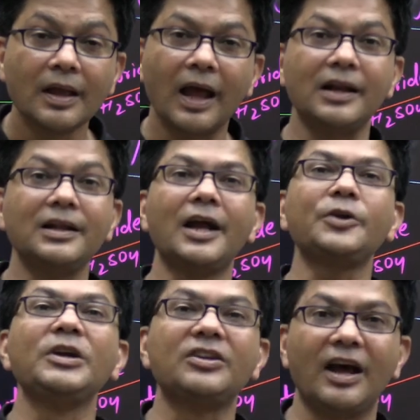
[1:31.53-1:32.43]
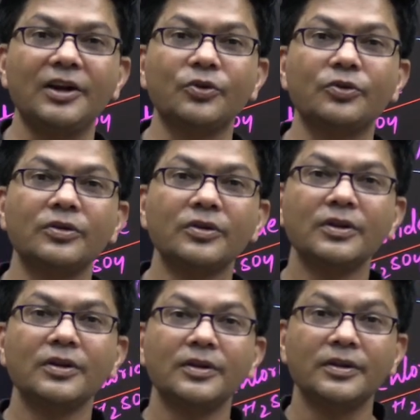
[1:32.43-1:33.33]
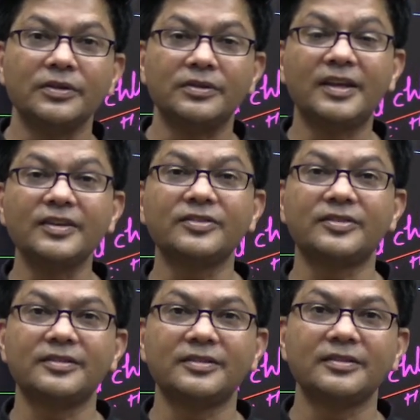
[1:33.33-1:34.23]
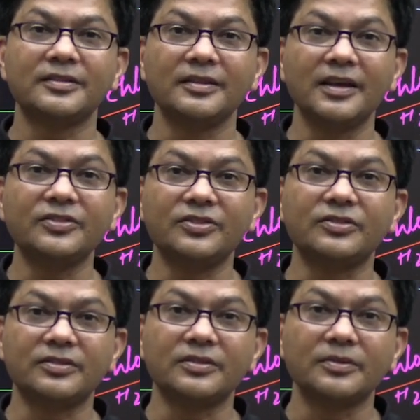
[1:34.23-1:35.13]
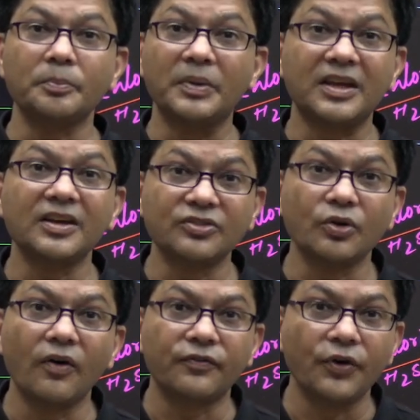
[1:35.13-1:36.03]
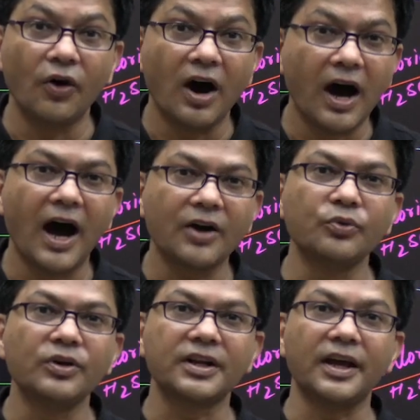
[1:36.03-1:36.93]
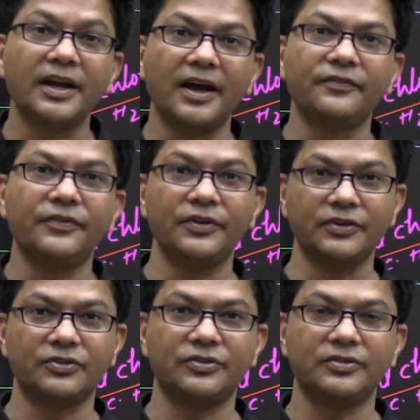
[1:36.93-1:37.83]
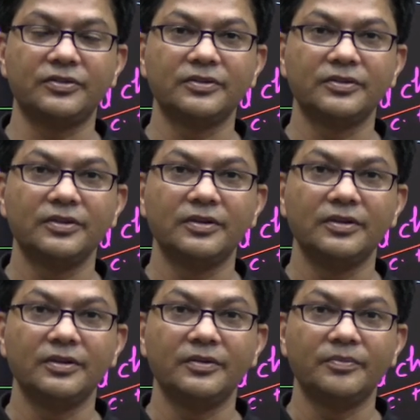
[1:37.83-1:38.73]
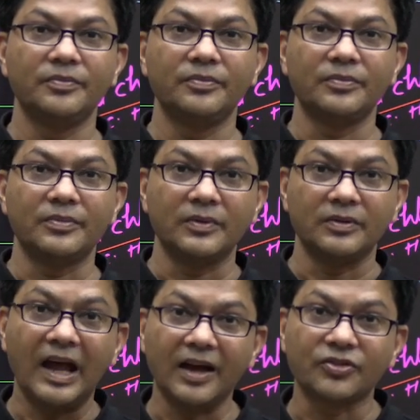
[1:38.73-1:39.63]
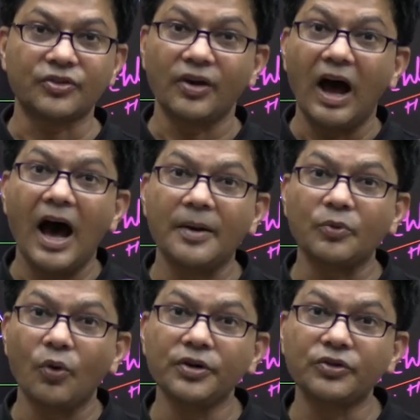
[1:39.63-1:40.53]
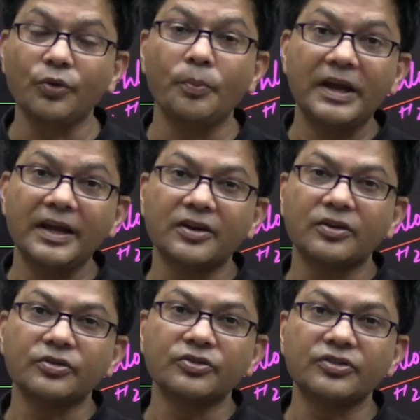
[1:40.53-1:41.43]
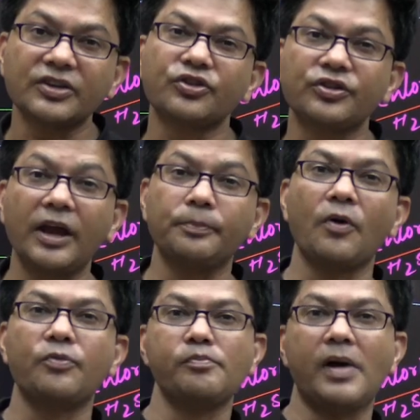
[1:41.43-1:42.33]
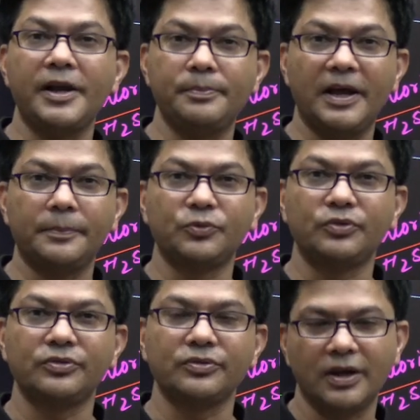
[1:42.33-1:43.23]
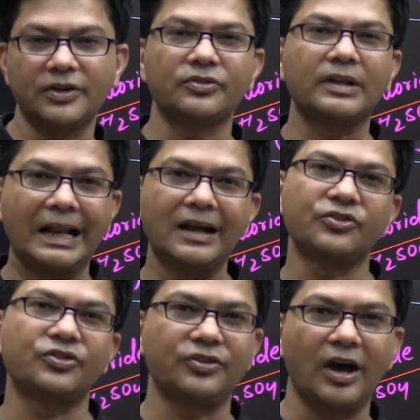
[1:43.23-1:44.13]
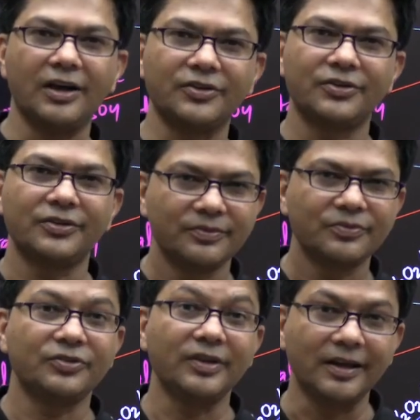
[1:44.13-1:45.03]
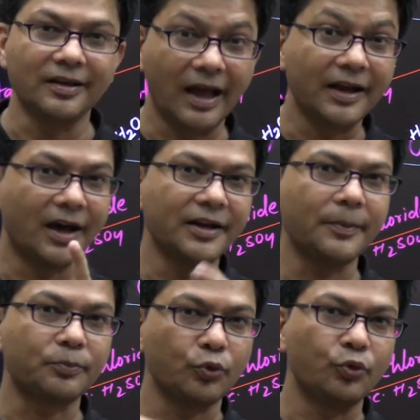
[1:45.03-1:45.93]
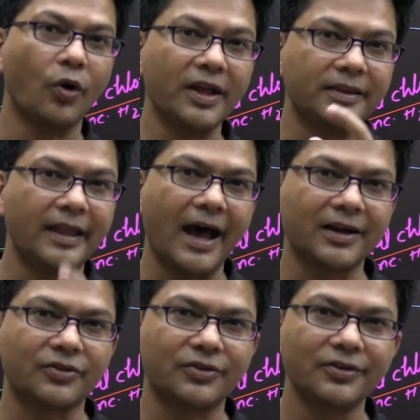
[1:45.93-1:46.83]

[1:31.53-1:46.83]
And let me tell you, this is because of your hard work and efforts that I'm going to make such type of mind maps. Let's start. See, and hurry up to join that